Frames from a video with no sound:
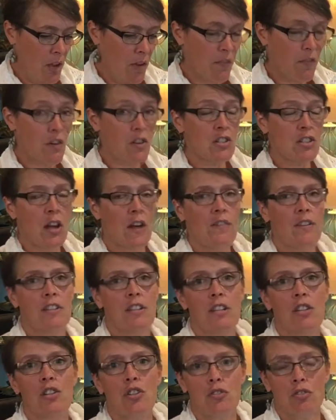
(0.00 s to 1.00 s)
First off, it's
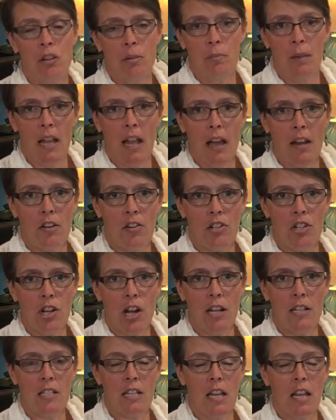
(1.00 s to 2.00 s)
extremely
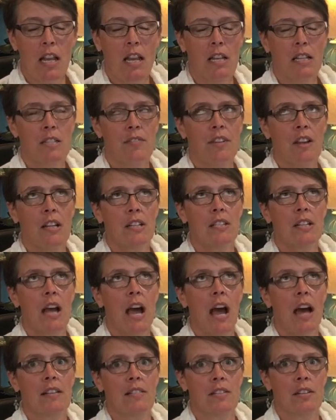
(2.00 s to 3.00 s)
energizing and it's
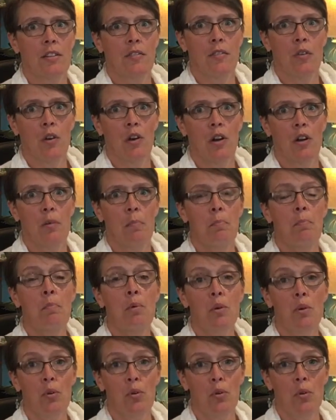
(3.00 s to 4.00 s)
fantastic for your
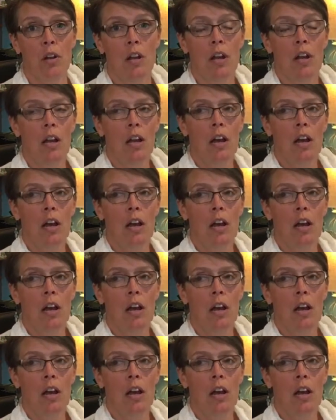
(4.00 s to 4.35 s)
mood.